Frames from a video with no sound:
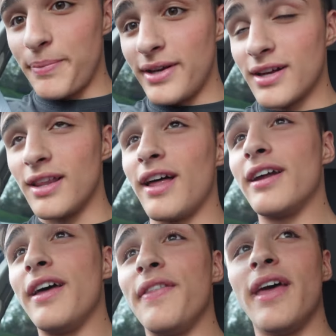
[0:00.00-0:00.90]
pina
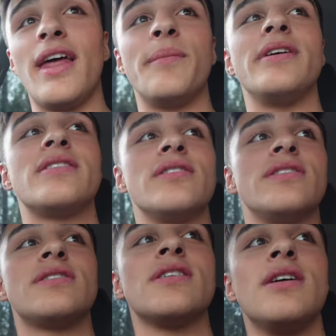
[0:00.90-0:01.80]
colada and the anime
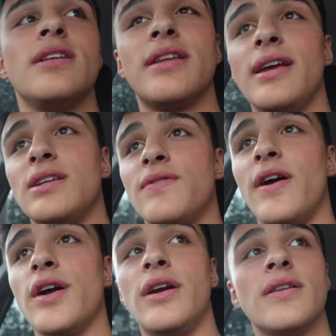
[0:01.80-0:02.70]
series taste
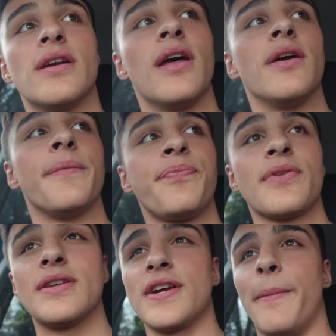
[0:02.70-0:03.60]
very good together.
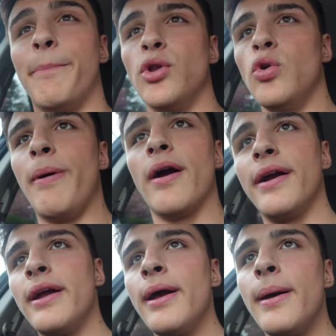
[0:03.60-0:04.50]
It's like a
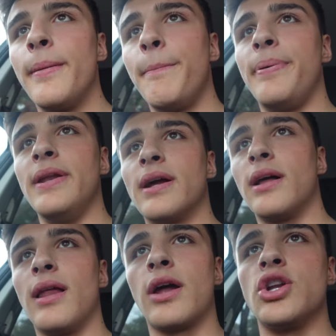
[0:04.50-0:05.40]
blueberry pina
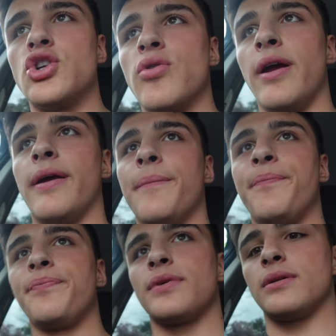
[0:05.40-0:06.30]
colada drink.
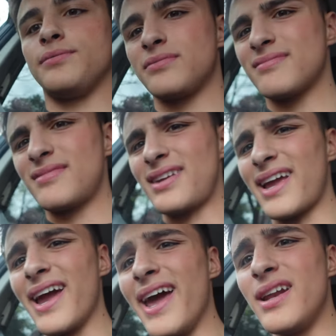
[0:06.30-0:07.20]

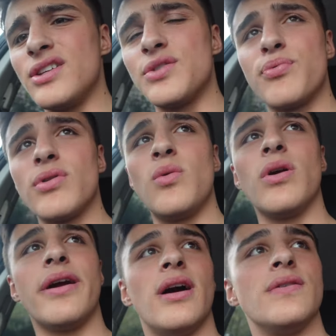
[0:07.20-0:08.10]
And it's
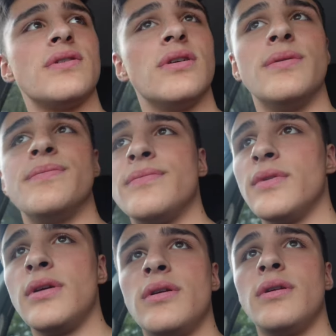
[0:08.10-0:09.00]
pre-workout, so. All
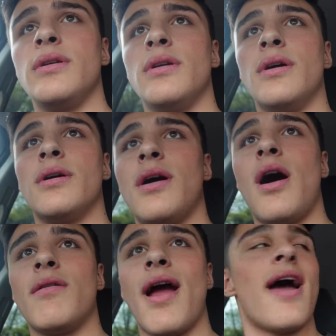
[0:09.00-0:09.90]
right. You know,
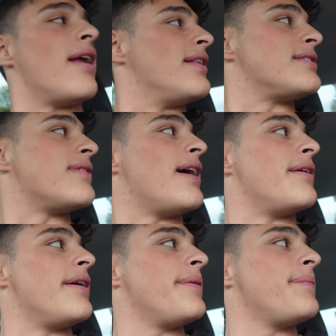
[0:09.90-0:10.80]
all right, let's ride,
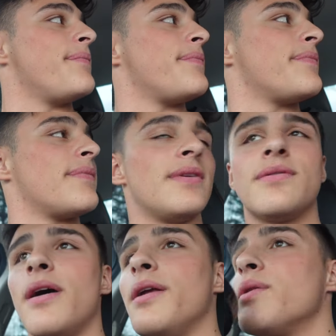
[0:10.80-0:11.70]
right? Yeah. Let's
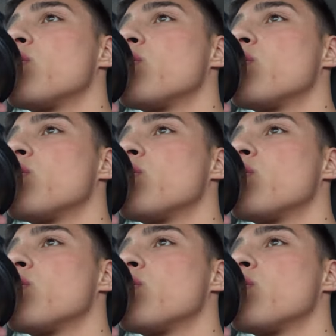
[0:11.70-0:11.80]
ride.